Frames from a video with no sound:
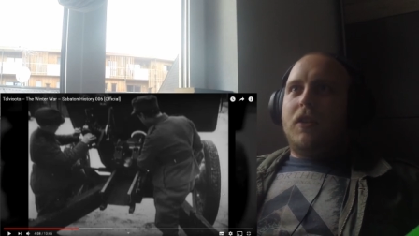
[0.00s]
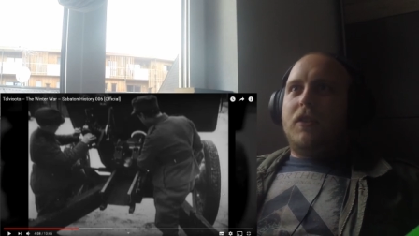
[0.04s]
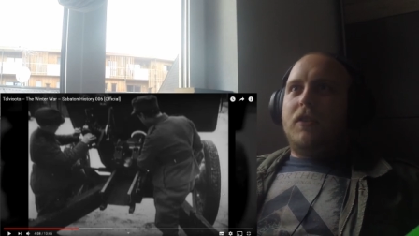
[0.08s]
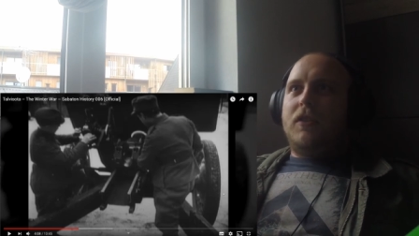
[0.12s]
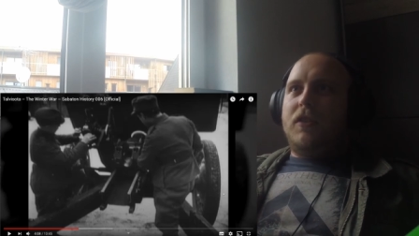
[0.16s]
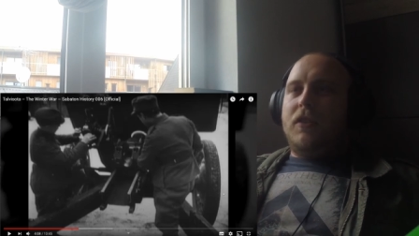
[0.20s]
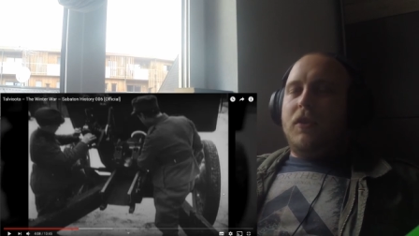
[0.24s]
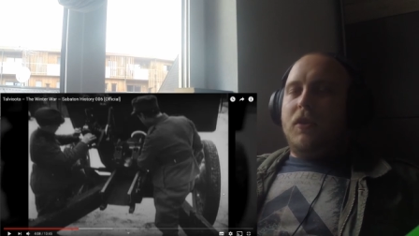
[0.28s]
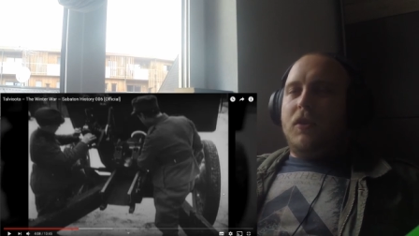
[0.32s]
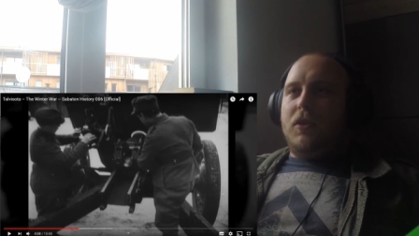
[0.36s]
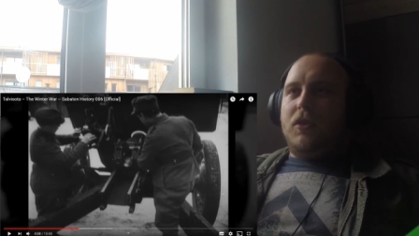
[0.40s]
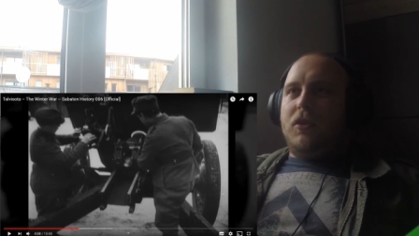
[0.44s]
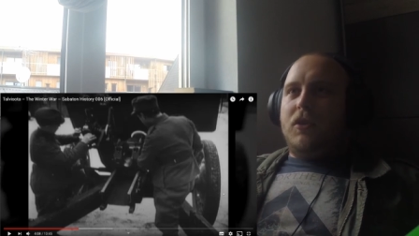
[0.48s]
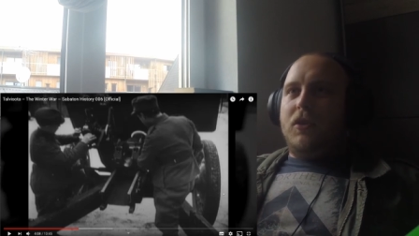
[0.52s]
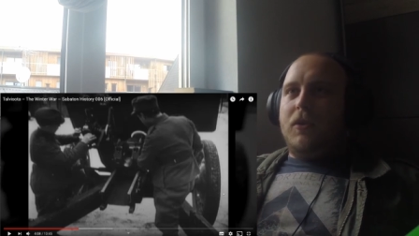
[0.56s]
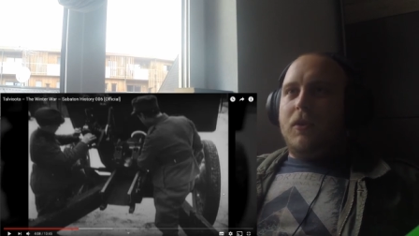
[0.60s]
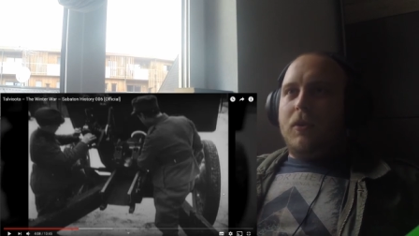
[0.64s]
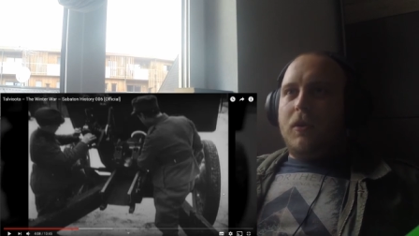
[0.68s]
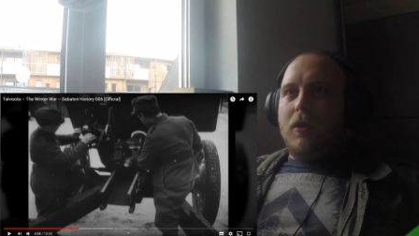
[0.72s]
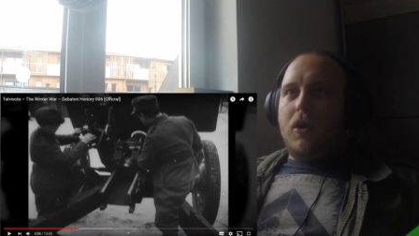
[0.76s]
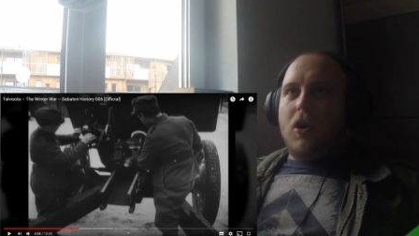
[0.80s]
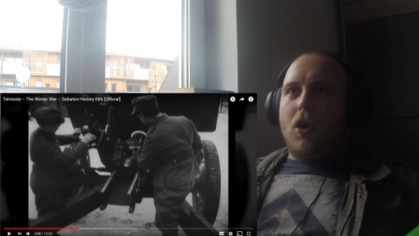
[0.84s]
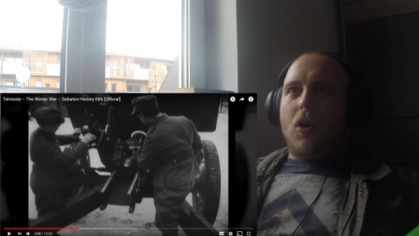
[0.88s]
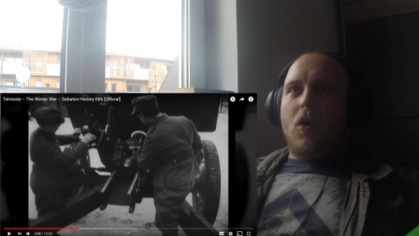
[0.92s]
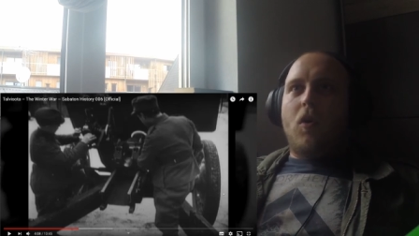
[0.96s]
to
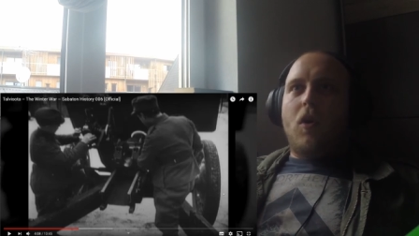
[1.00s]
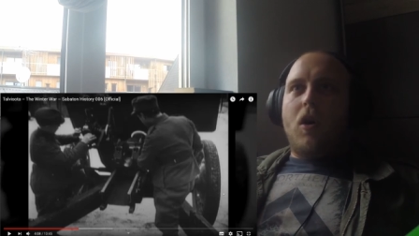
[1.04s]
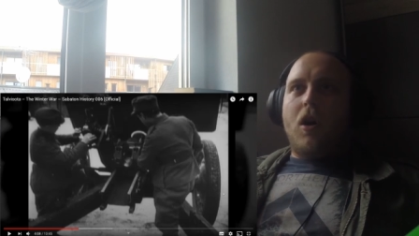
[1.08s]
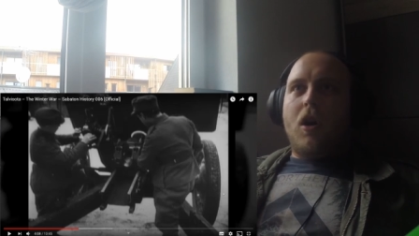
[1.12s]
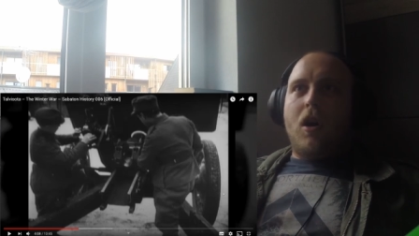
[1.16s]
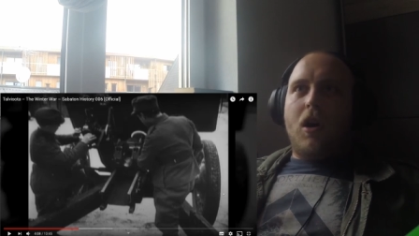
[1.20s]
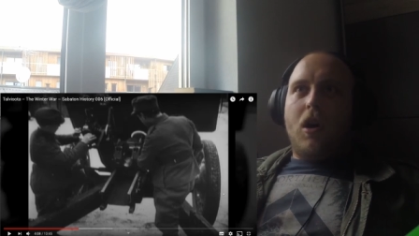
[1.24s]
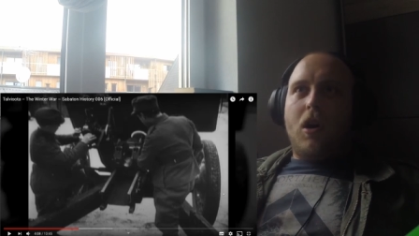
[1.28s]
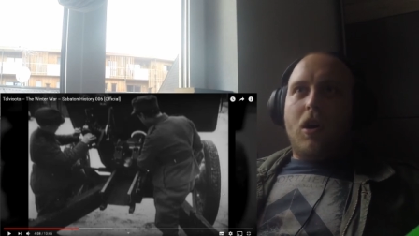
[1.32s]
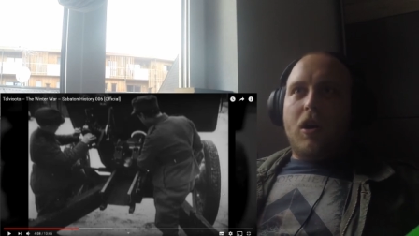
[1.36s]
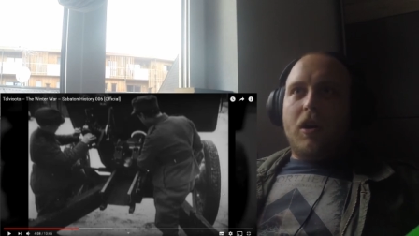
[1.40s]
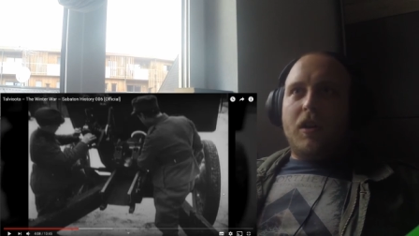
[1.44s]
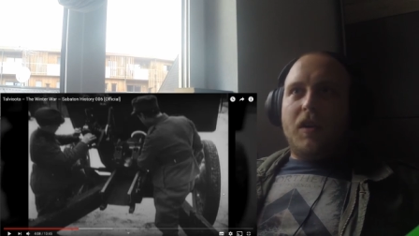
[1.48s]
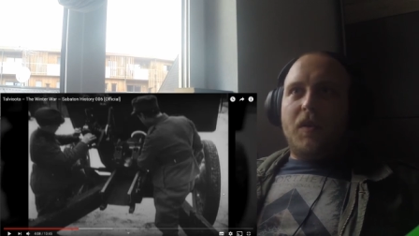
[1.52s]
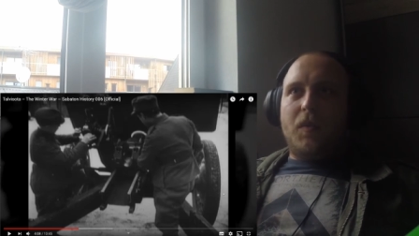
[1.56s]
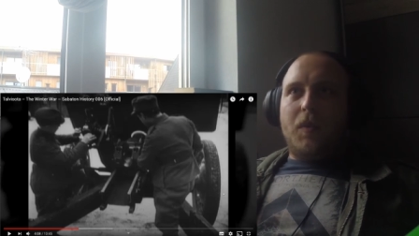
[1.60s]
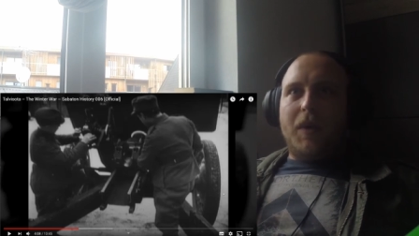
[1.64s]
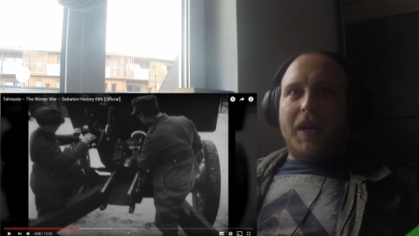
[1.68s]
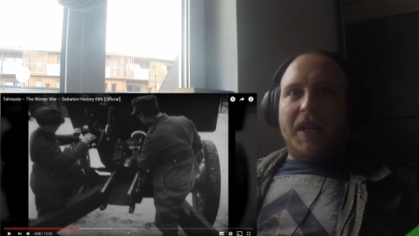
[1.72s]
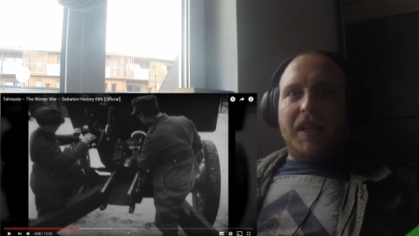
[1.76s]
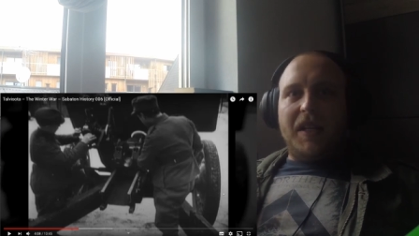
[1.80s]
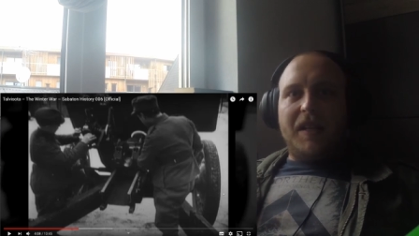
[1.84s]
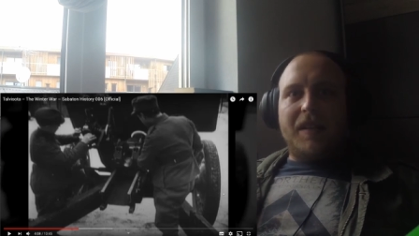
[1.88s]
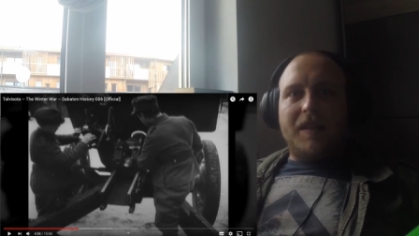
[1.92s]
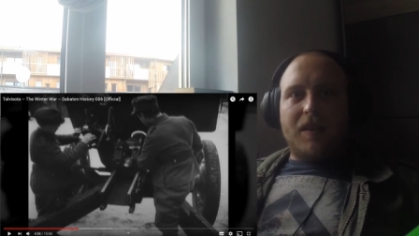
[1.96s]
go on
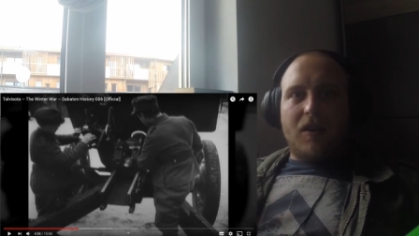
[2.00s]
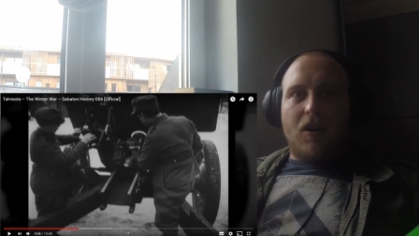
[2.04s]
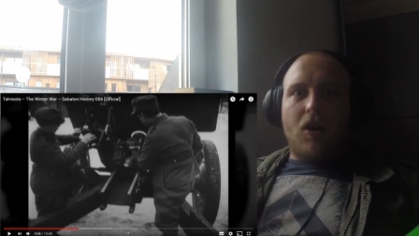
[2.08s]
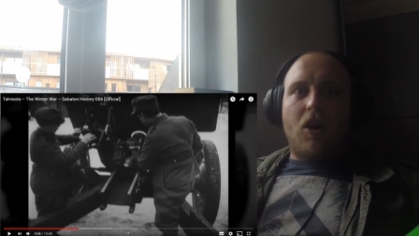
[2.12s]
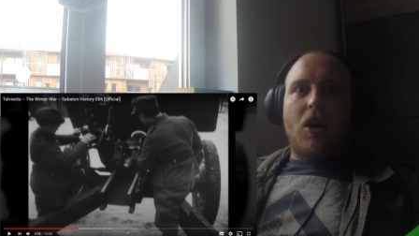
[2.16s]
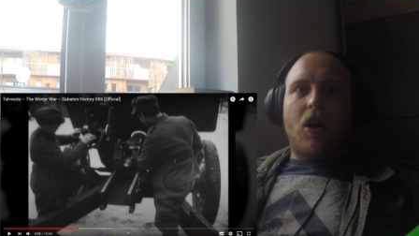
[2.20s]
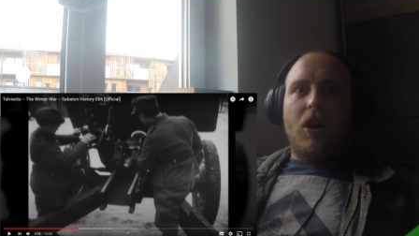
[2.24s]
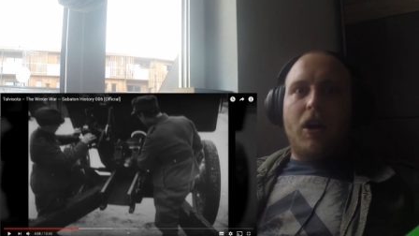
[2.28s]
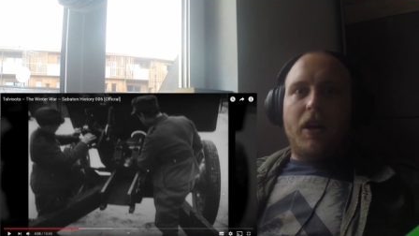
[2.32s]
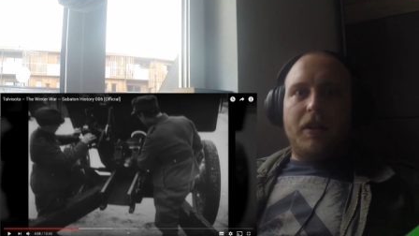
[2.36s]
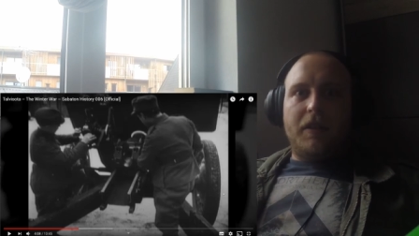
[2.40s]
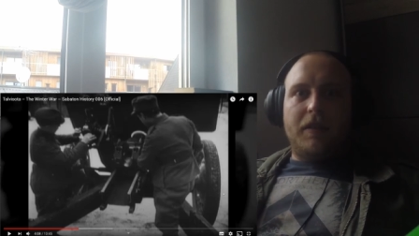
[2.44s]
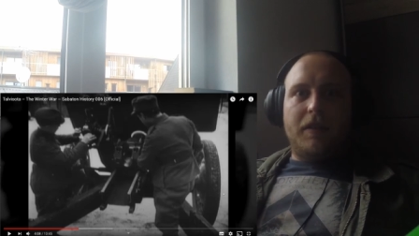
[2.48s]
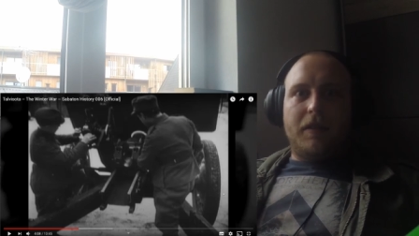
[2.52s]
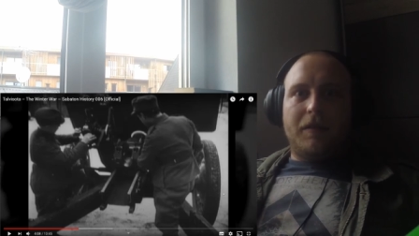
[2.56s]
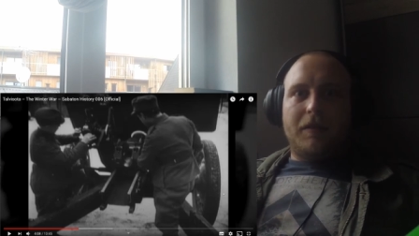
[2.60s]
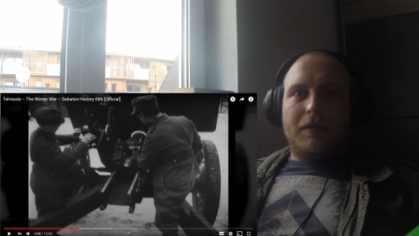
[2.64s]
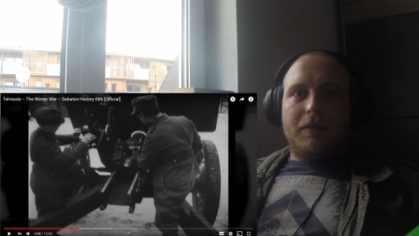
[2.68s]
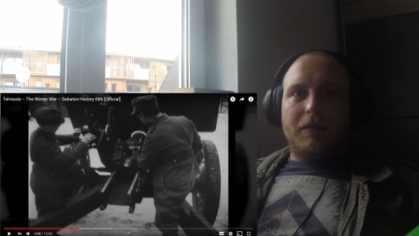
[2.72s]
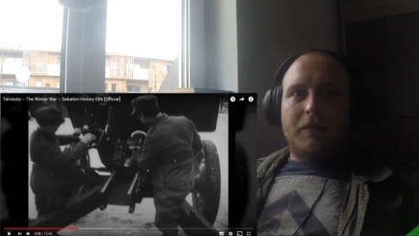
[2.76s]
when it's hard,